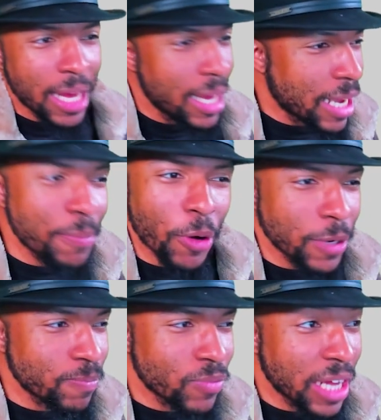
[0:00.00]
Come on.
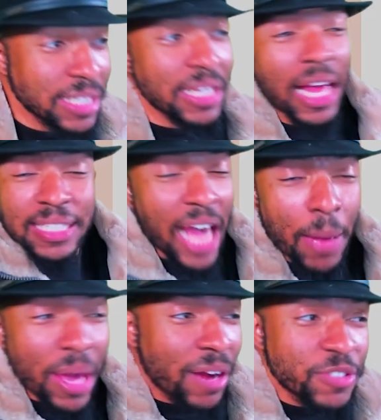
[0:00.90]
It's got
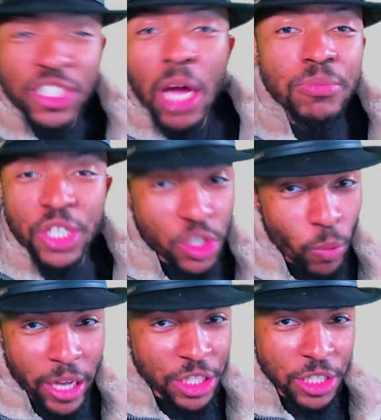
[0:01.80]
me out of some
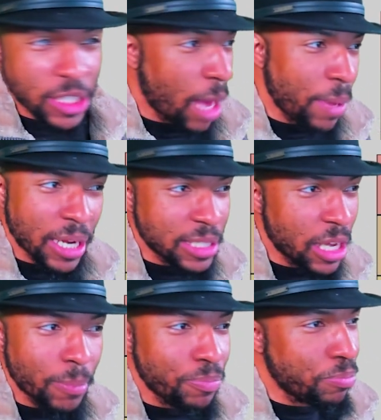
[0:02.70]
situations. Got me out of
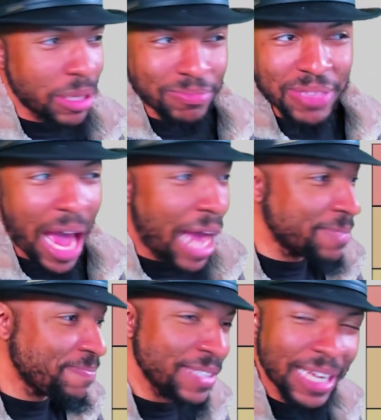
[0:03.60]
some, but nah.
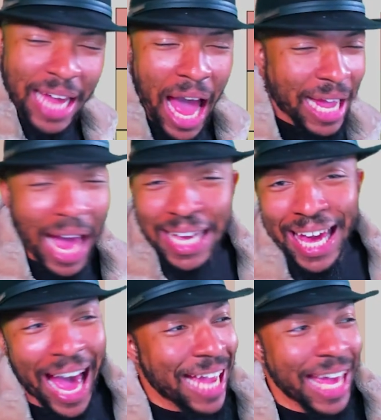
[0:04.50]
I
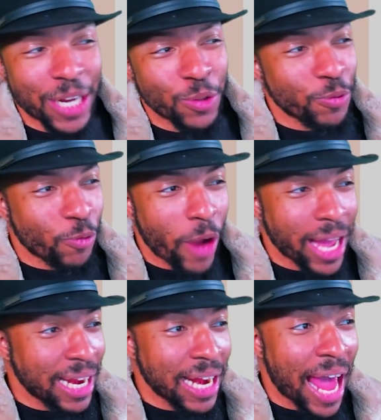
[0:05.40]
can't do the frag
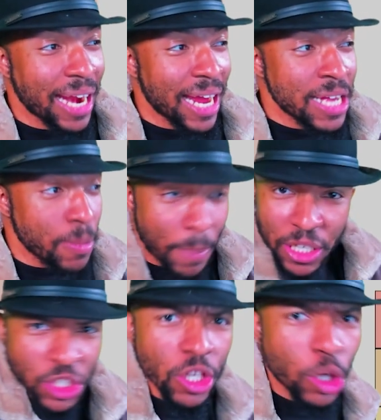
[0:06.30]
at an S. But it's
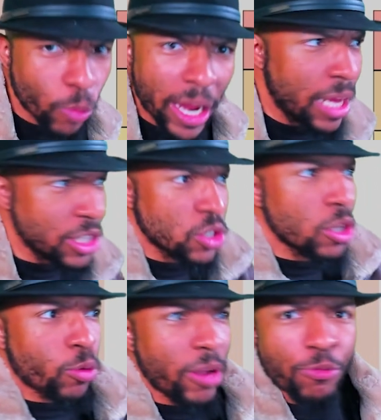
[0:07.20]
still a
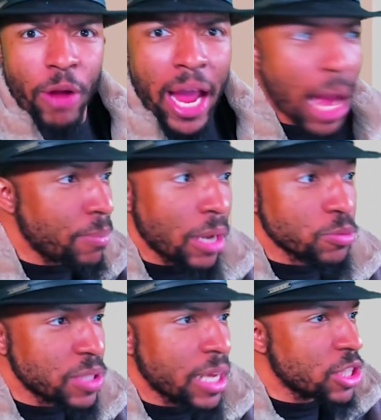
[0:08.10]
great frag. I'm
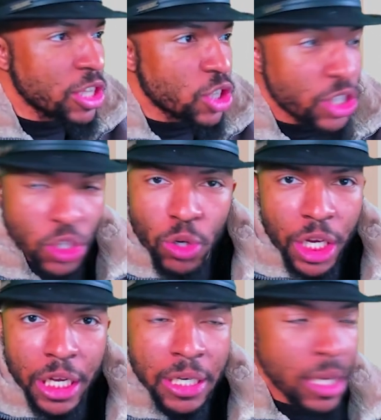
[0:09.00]
saying it's still
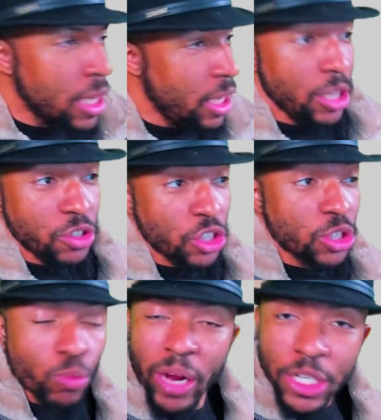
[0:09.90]
good. Just the
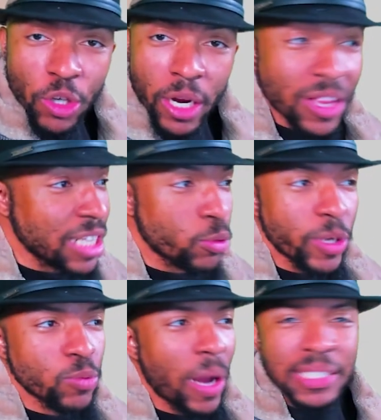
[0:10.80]
range on it. That's the
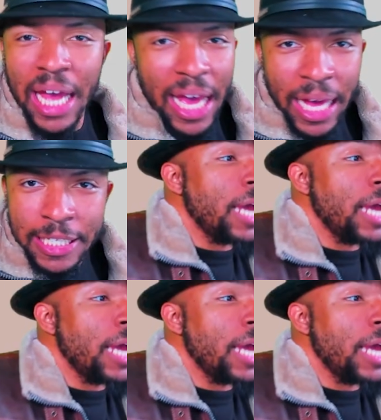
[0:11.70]
reason why it's not S.